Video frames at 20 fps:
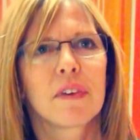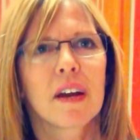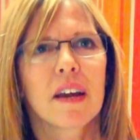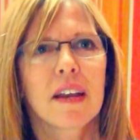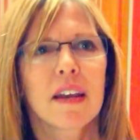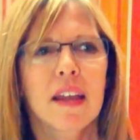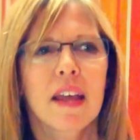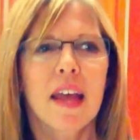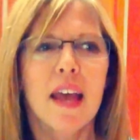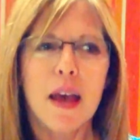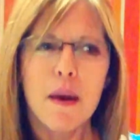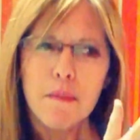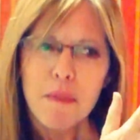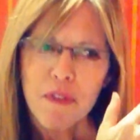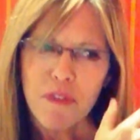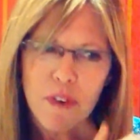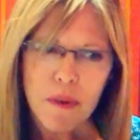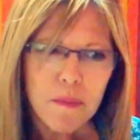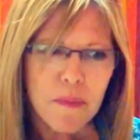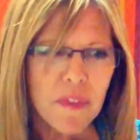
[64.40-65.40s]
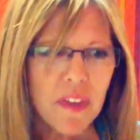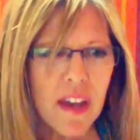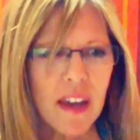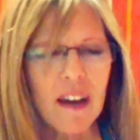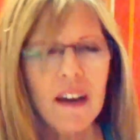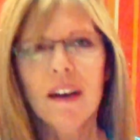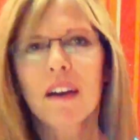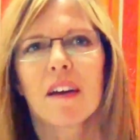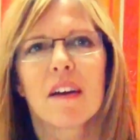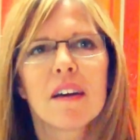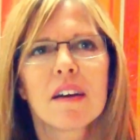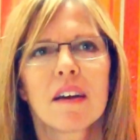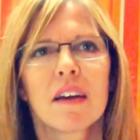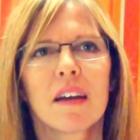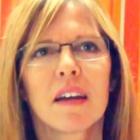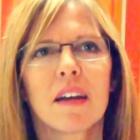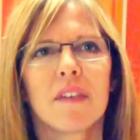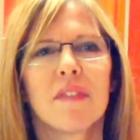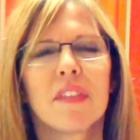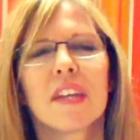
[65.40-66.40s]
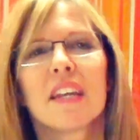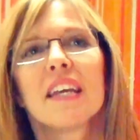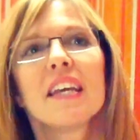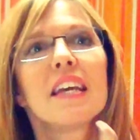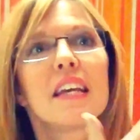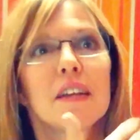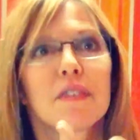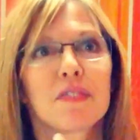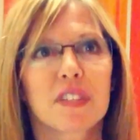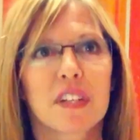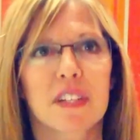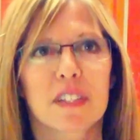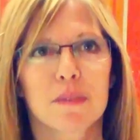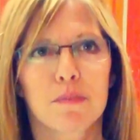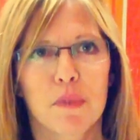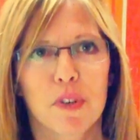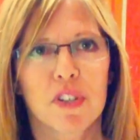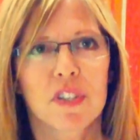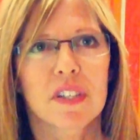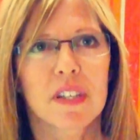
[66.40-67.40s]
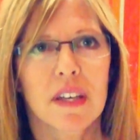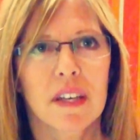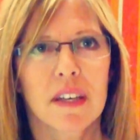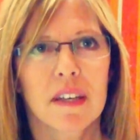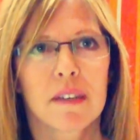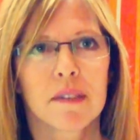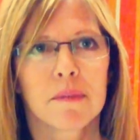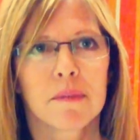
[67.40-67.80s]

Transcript: right? But from there, then he gives us mercy.